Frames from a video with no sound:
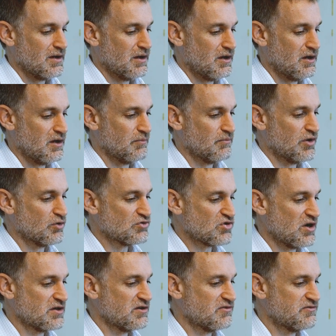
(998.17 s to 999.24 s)

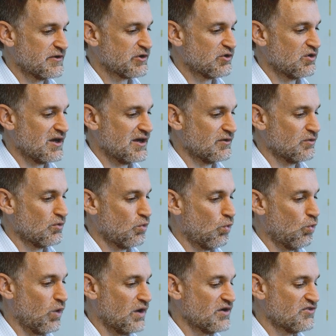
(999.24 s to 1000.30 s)
Trying to figure out
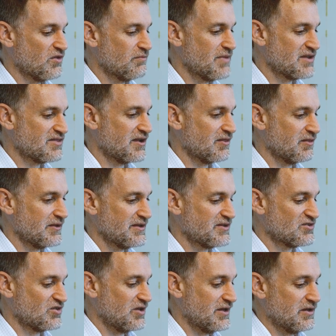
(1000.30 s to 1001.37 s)
what is the methane
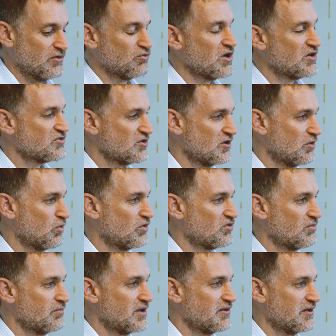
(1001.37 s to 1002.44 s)
leaks in Russia, what's
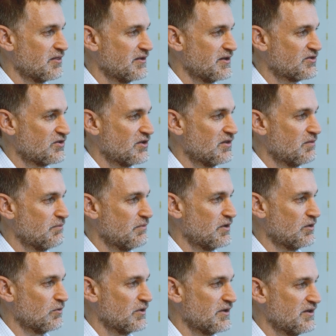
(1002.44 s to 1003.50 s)
the methane leaks in the
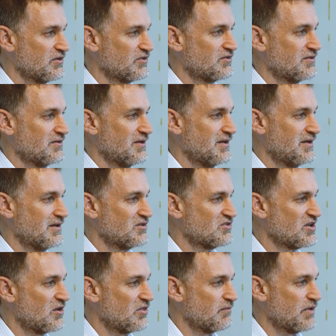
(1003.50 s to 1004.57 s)
Middle East, in
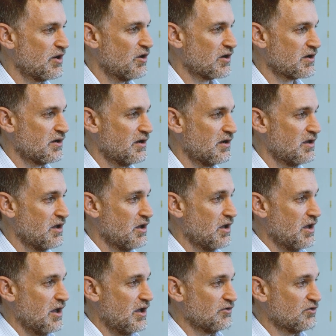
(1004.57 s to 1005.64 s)
South America,
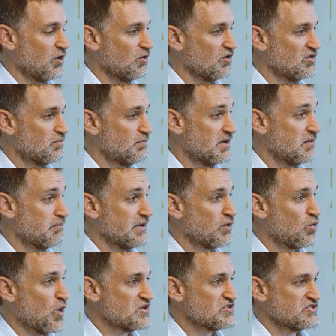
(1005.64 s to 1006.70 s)
has always been a big
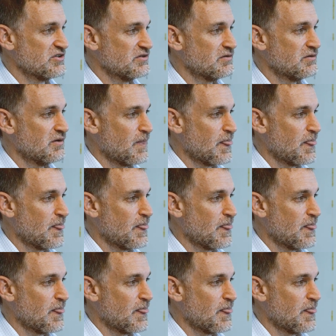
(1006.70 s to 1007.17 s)
question.